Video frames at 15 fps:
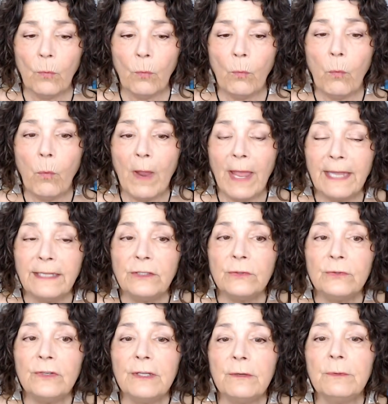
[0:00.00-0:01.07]
when
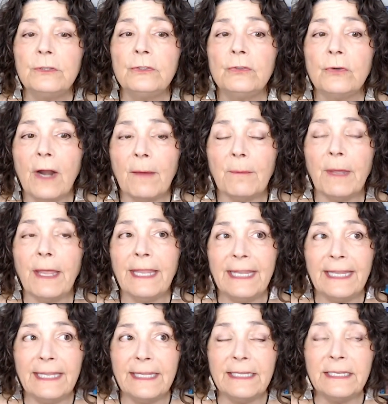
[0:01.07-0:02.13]
you deal with trauma
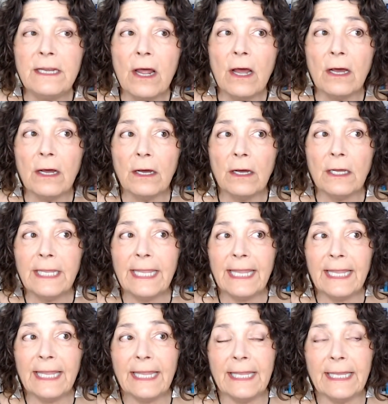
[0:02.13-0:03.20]
in
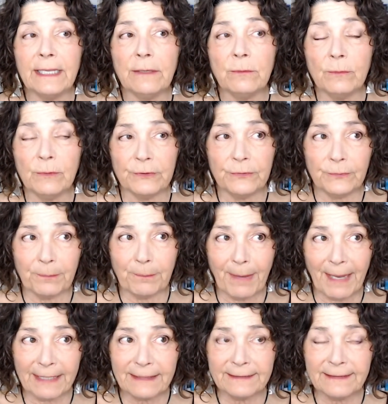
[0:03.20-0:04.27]
a
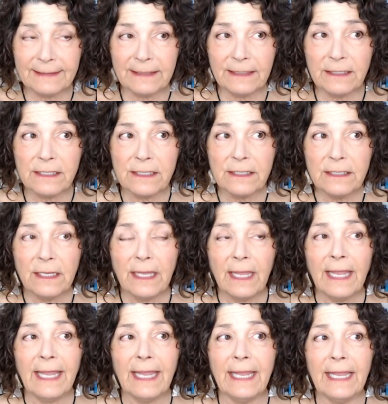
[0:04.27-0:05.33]
respected
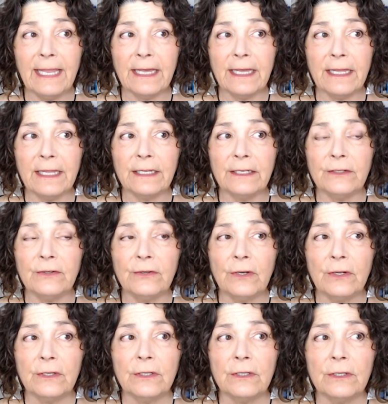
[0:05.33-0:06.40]
and
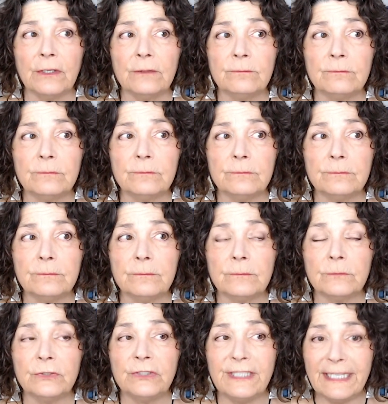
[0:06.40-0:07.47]

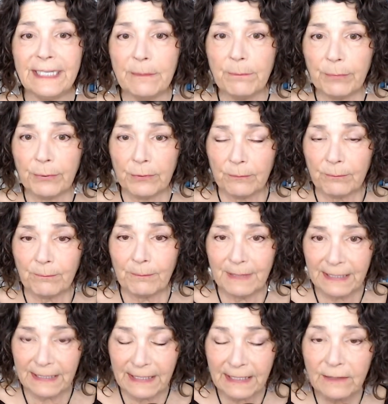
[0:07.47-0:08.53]
deep,
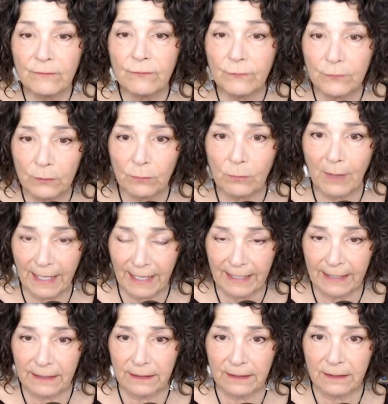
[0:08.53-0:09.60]
meaningful
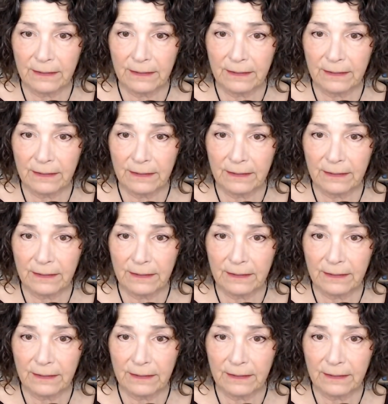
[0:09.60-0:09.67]
way,